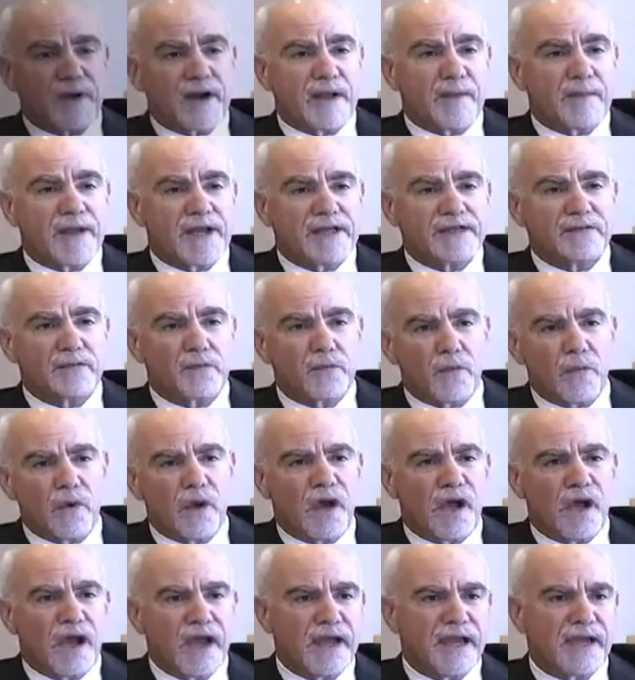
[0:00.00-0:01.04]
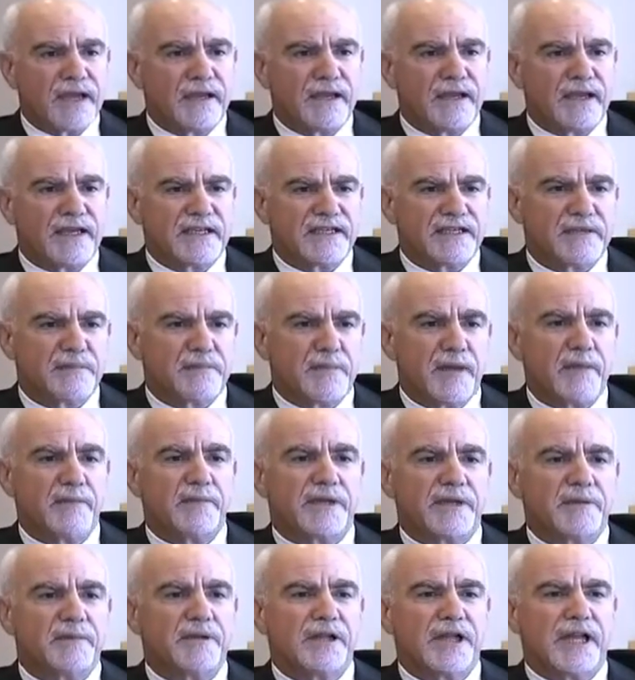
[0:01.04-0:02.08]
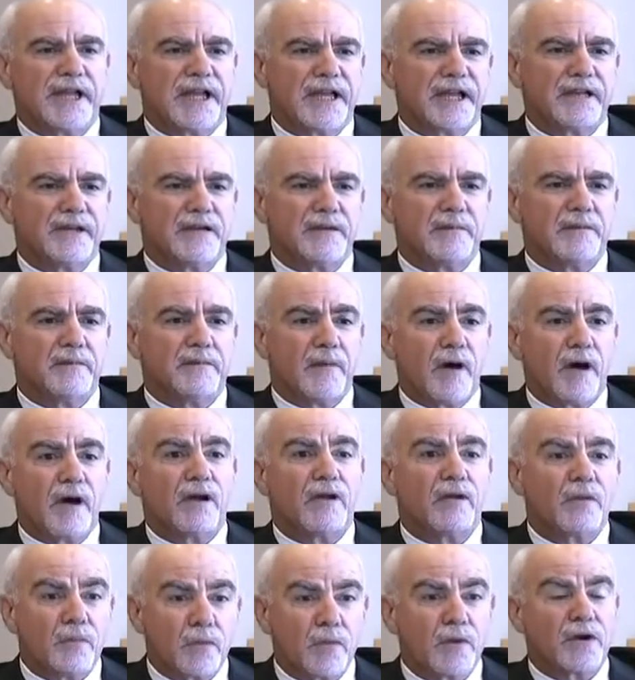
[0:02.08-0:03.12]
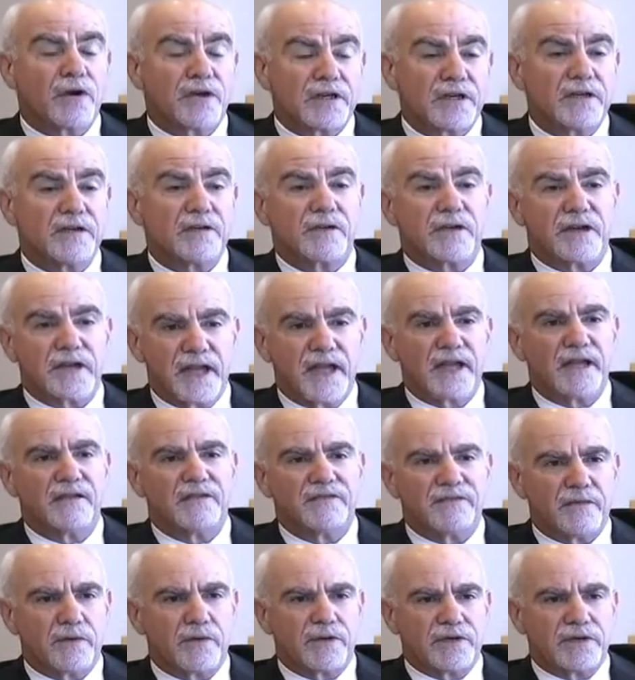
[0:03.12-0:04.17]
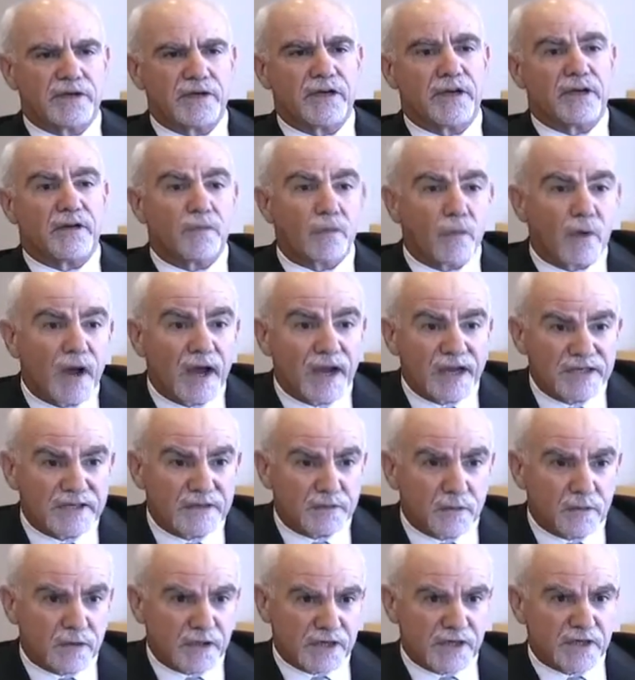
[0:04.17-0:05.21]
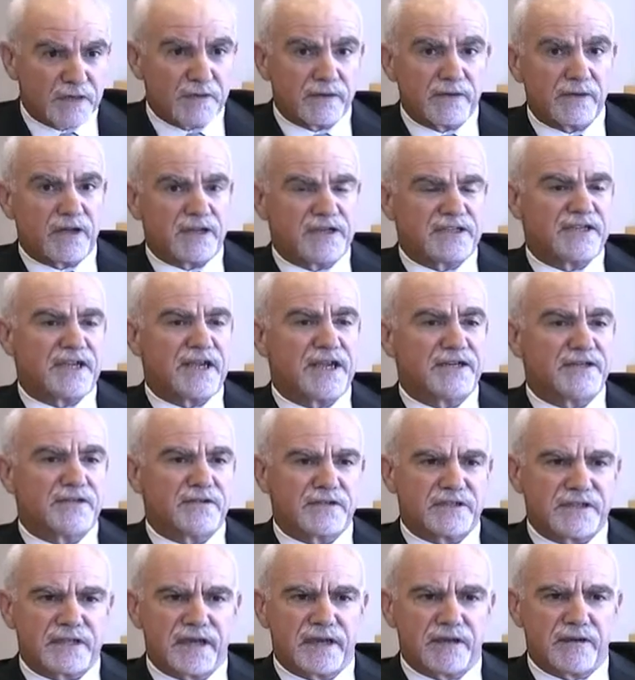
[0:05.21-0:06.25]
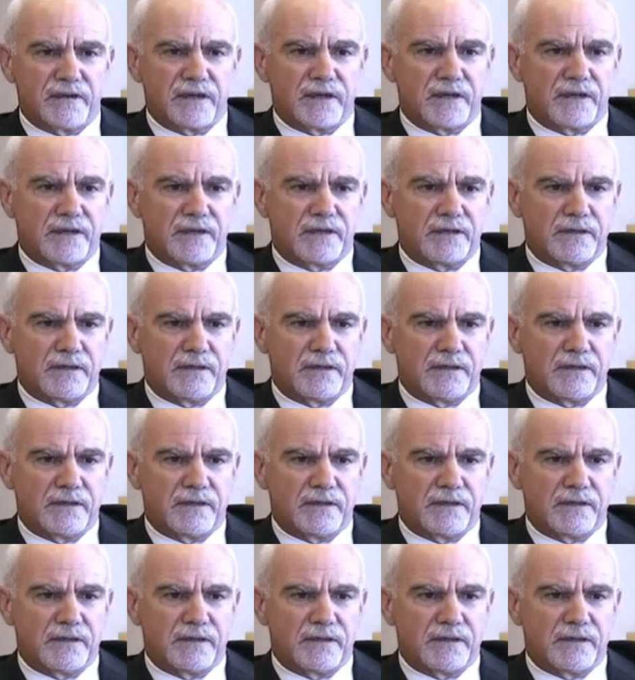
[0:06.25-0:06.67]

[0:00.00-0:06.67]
When I'm asked why has the public plan model worked here in California and why has it worked here in Los Angeles County,